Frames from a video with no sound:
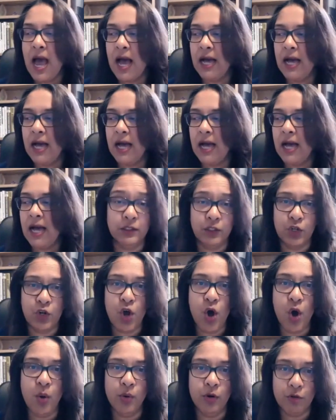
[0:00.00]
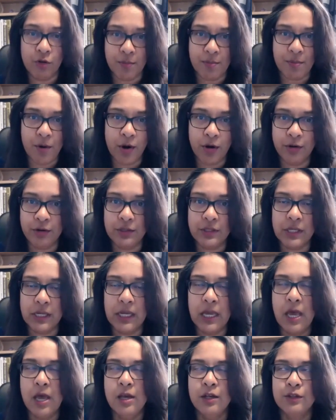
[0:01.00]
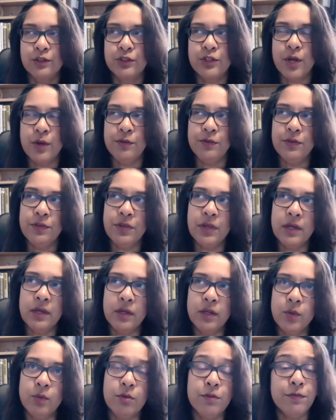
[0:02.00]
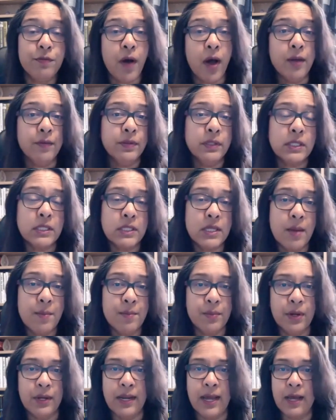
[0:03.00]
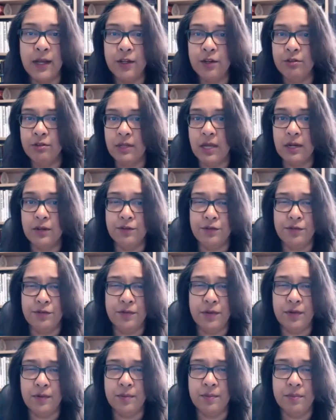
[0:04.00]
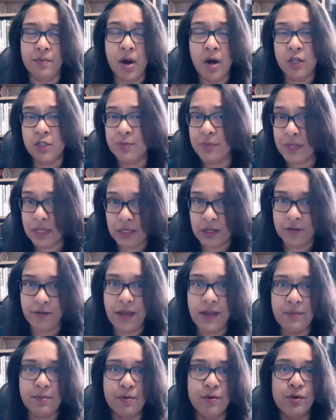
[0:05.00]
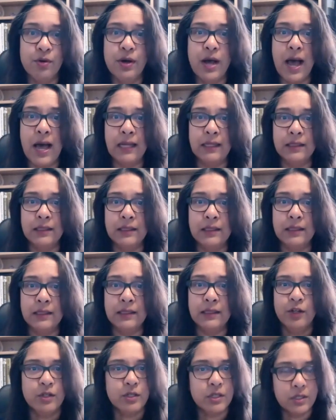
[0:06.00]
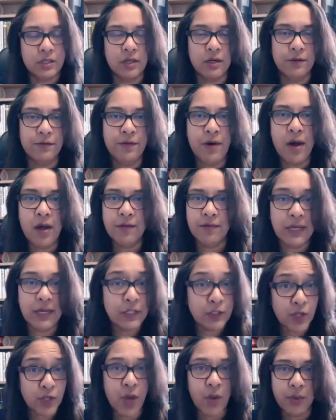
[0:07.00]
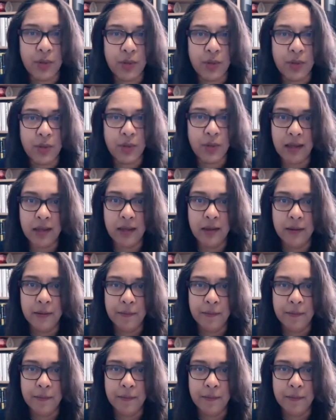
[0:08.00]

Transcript: as a, as a goal or a priority so if you think you were 5 in december now you're at the end of march beginning of april and you're still a 5 it's okay